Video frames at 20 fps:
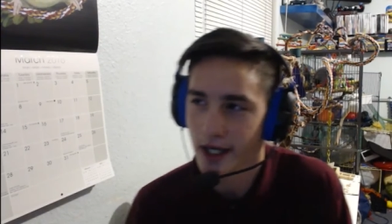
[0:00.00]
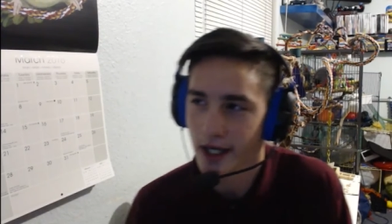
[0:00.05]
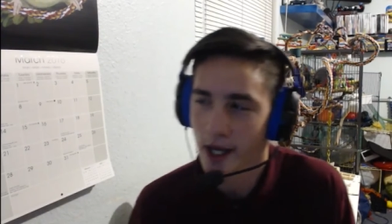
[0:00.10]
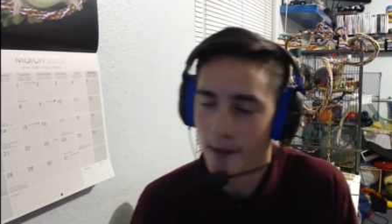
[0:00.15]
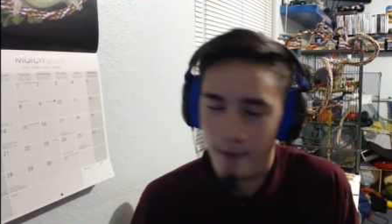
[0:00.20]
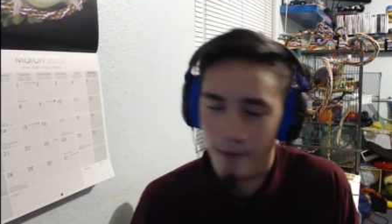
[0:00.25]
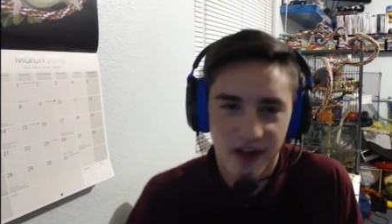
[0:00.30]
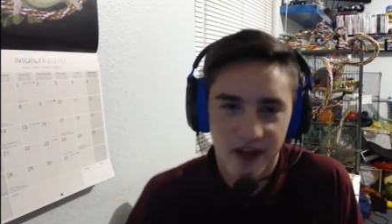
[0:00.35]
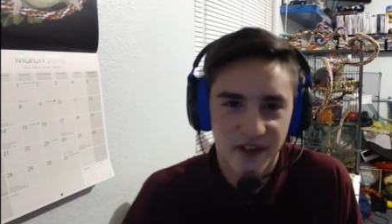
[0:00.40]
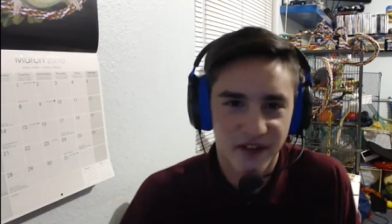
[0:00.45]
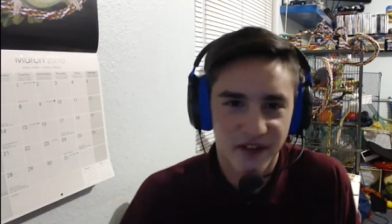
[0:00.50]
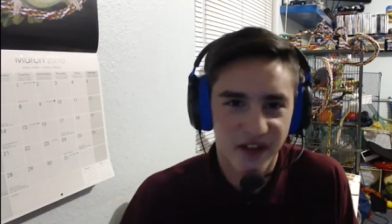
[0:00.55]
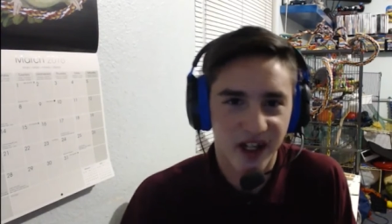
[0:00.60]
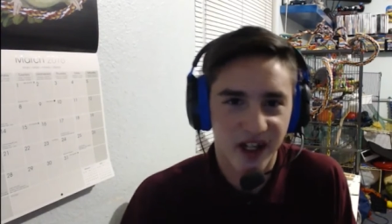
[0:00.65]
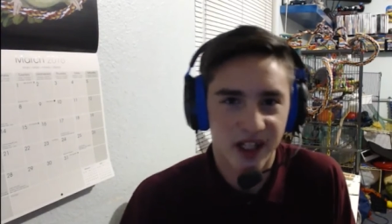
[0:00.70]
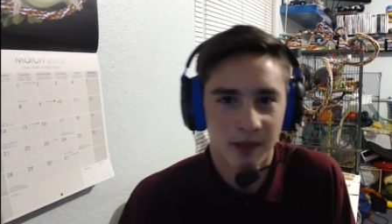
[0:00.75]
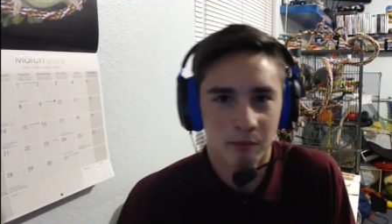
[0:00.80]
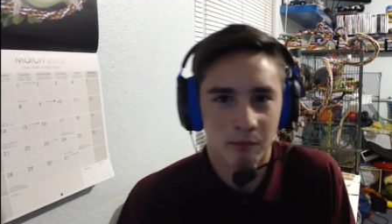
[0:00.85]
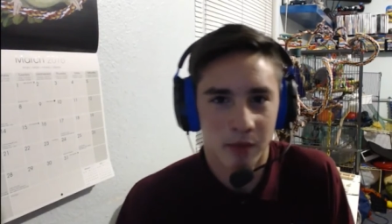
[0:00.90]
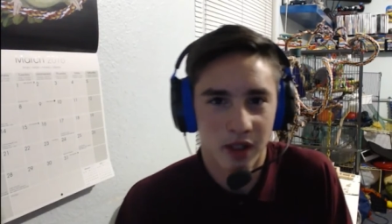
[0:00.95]
I'm not a
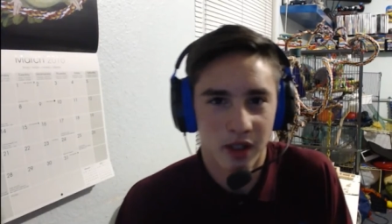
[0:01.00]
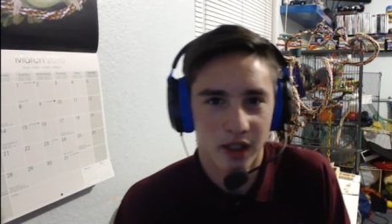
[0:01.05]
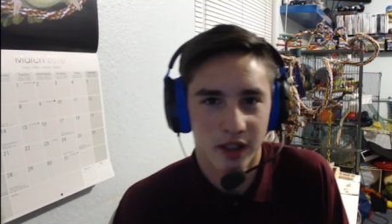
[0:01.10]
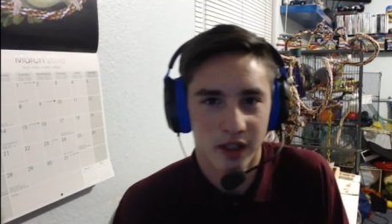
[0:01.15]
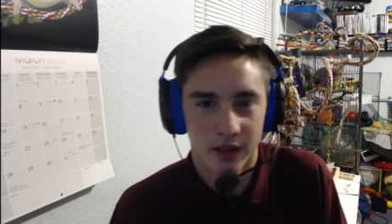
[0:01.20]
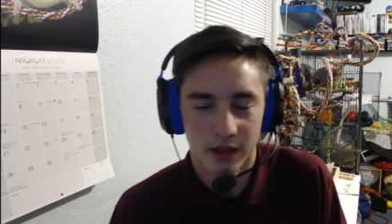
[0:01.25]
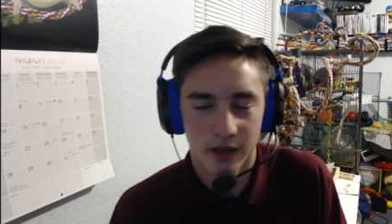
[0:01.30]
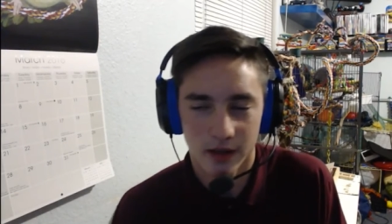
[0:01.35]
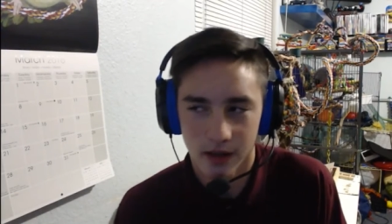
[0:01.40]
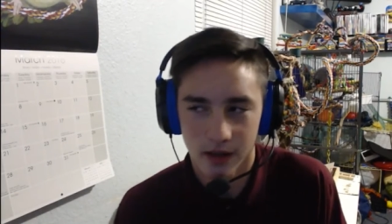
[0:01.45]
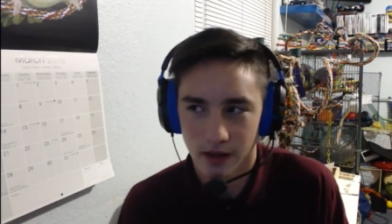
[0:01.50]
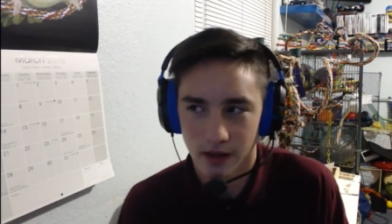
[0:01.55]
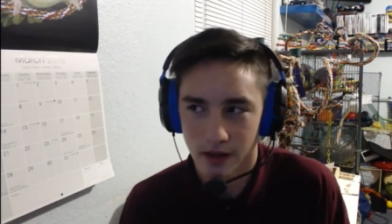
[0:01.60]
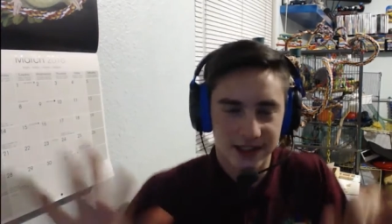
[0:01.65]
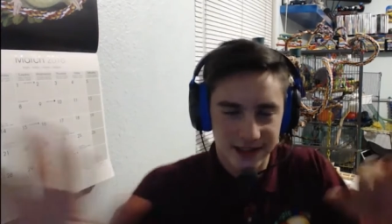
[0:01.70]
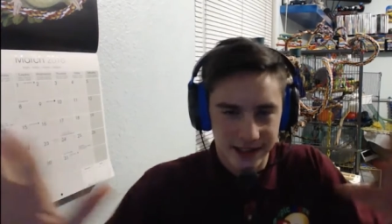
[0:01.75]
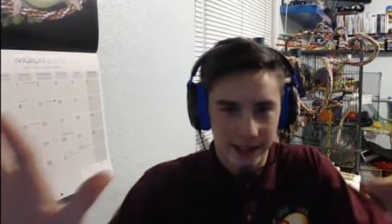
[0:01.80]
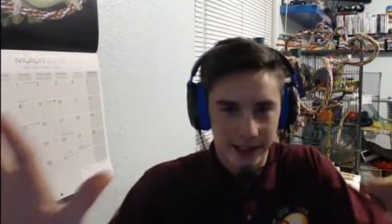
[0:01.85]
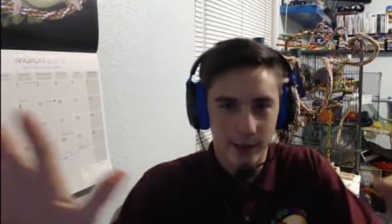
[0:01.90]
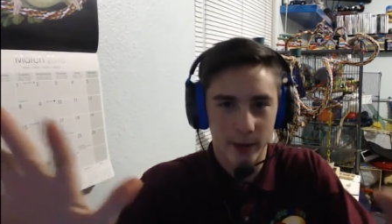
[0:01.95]
fucking bird.
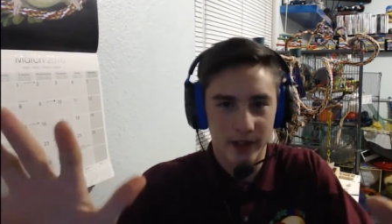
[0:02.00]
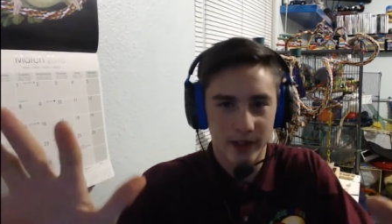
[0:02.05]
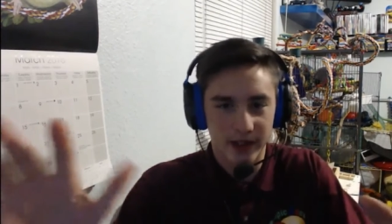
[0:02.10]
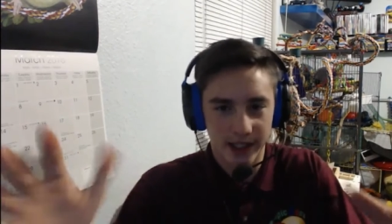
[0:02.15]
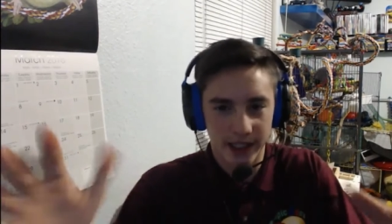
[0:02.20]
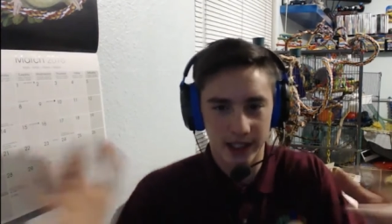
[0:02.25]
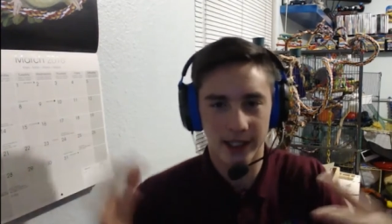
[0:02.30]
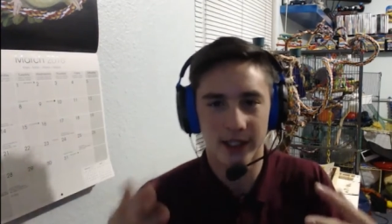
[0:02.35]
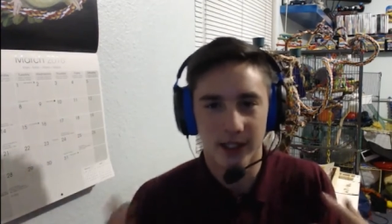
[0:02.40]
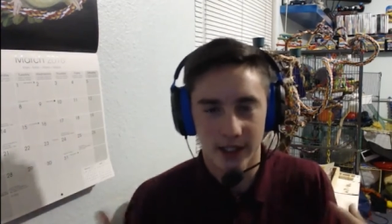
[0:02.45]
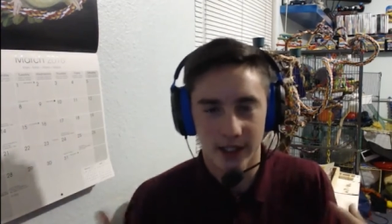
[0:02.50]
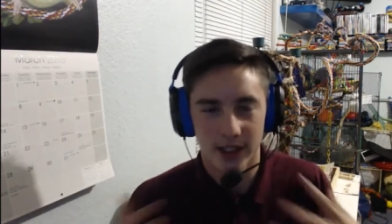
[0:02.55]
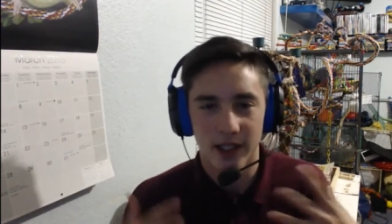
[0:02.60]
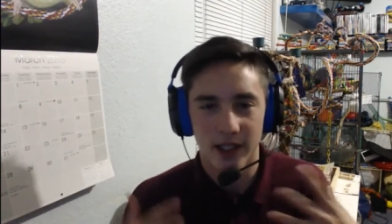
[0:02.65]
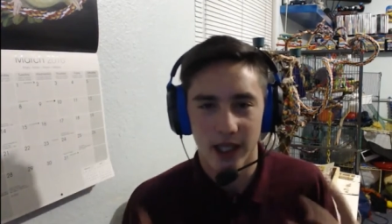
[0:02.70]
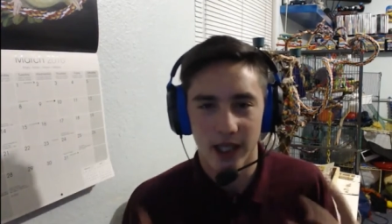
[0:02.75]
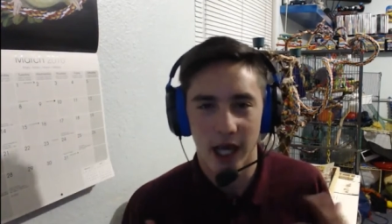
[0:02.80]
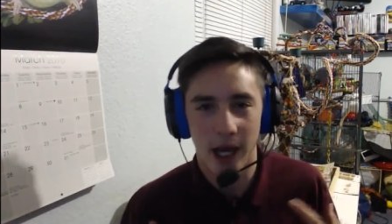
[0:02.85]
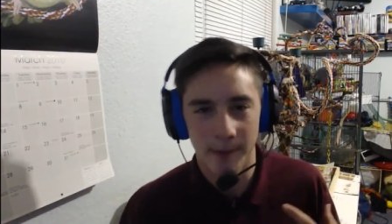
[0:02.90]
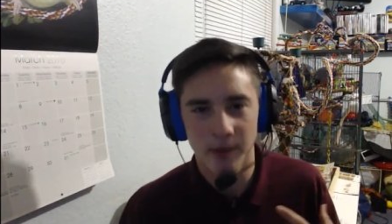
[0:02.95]
Deal with it.
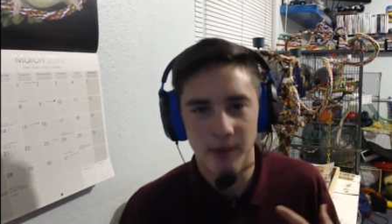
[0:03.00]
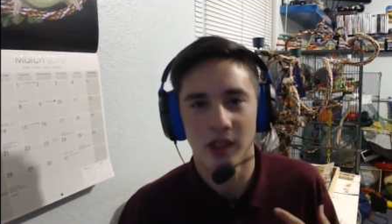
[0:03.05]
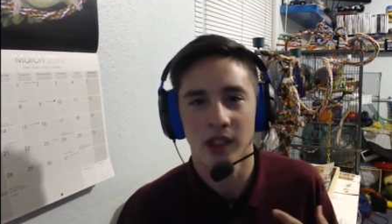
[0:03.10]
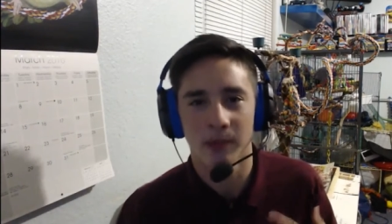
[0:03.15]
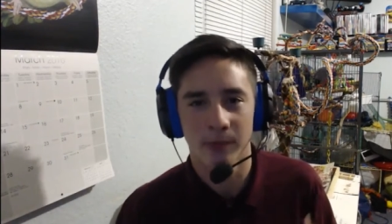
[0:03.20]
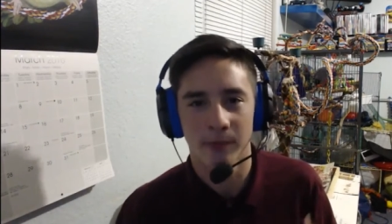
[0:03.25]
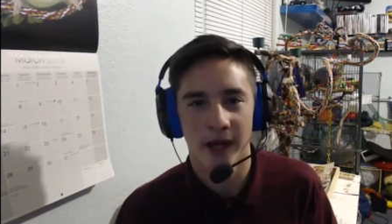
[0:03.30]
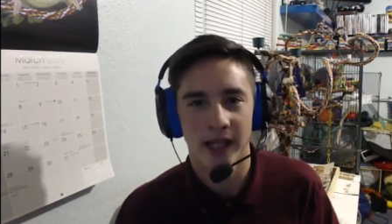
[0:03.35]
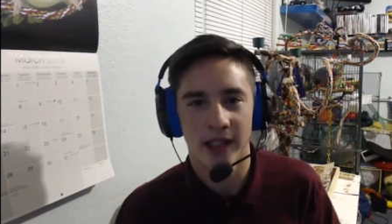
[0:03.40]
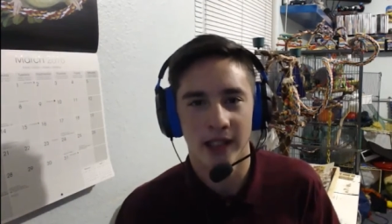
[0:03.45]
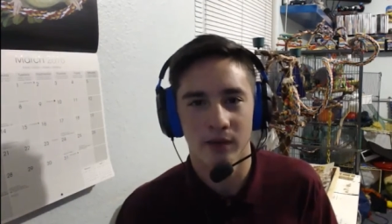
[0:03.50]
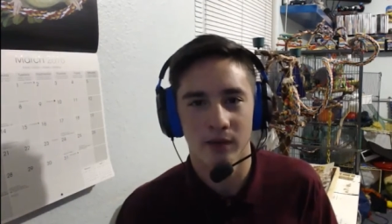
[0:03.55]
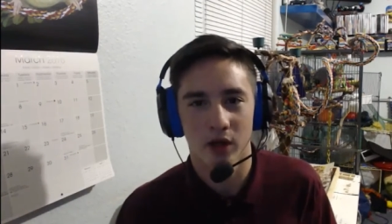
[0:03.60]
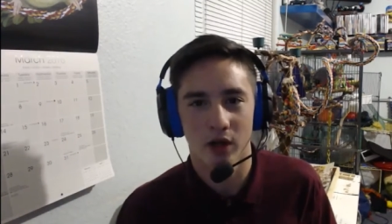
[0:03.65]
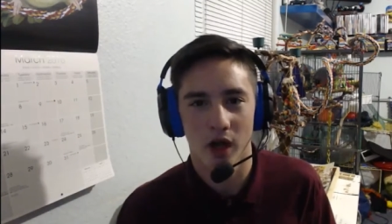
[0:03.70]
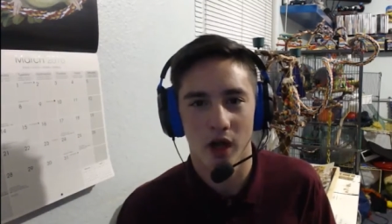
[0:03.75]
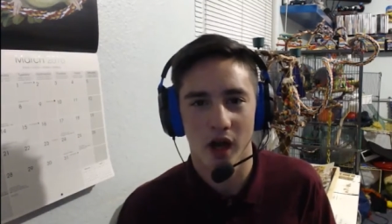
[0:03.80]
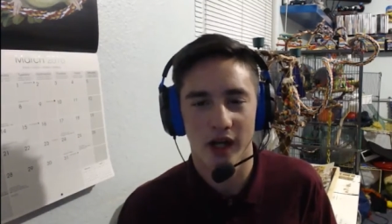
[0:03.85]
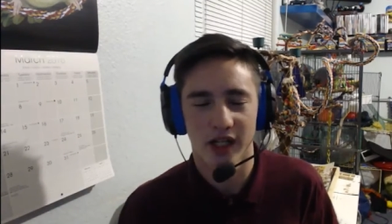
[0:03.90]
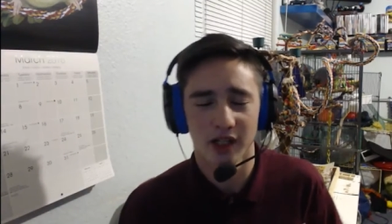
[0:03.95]
I'm your companion
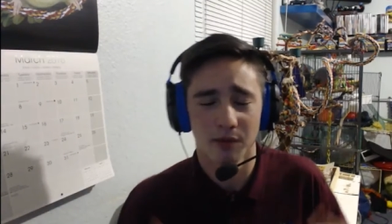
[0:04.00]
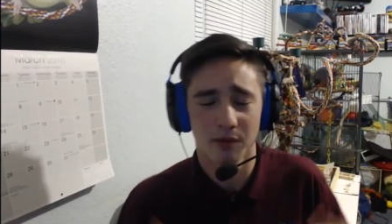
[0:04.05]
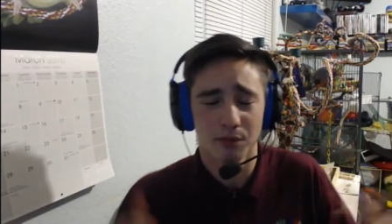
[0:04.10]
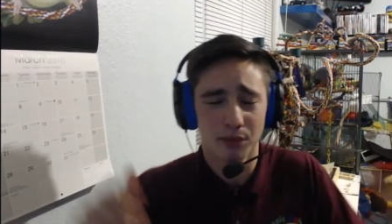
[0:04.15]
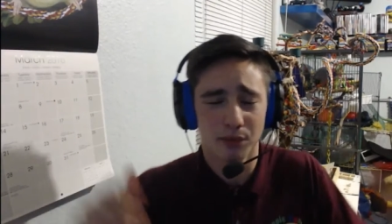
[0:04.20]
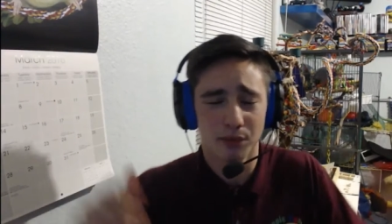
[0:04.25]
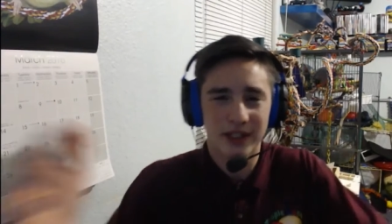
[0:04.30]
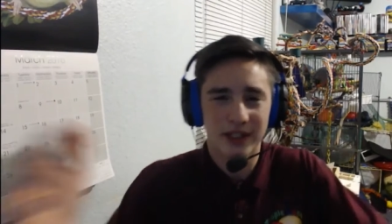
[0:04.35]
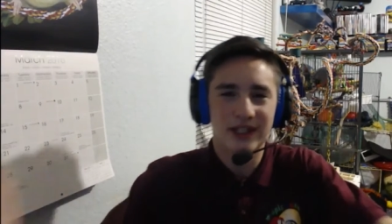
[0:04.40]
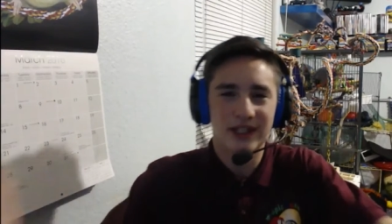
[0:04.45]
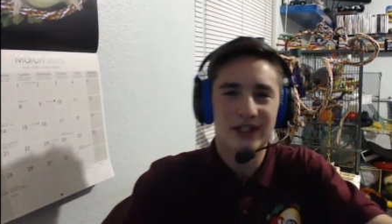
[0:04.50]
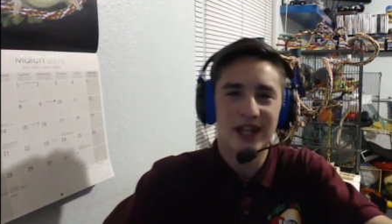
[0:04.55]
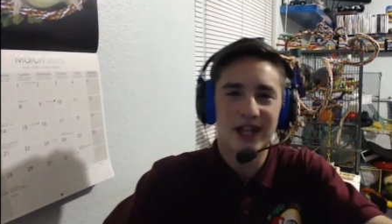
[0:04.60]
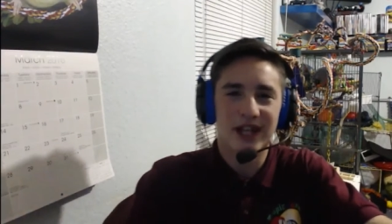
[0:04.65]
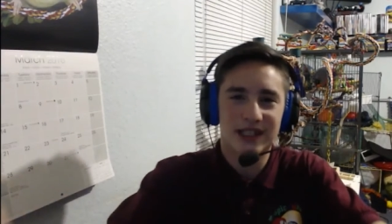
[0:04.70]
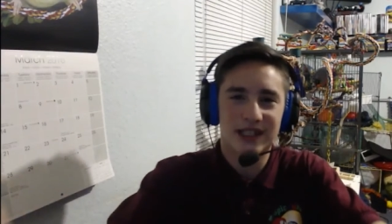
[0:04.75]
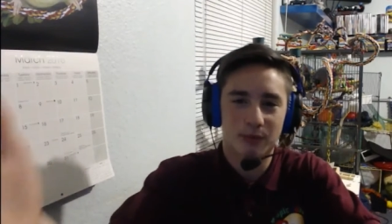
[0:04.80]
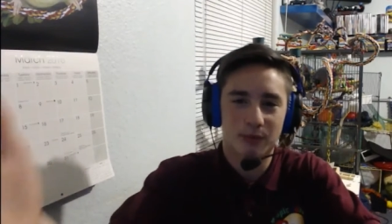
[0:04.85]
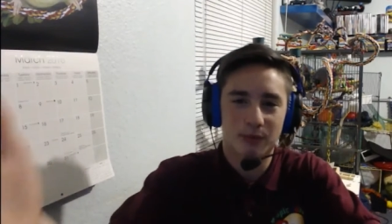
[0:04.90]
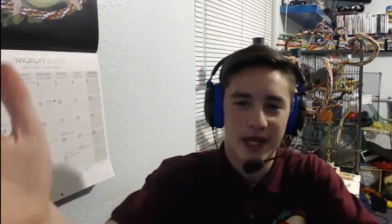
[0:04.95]
Macaw here bringing you
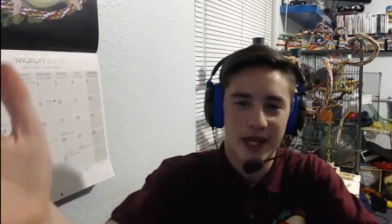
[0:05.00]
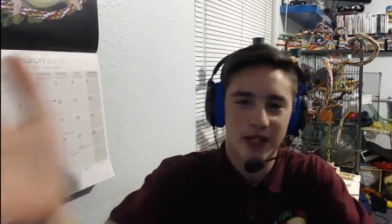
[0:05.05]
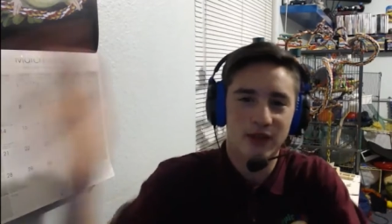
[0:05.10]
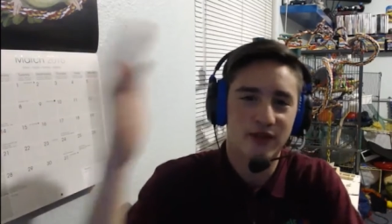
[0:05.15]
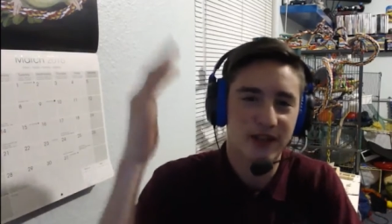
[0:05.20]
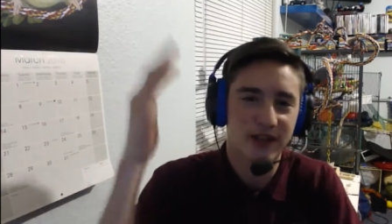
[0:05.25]
guys a brand new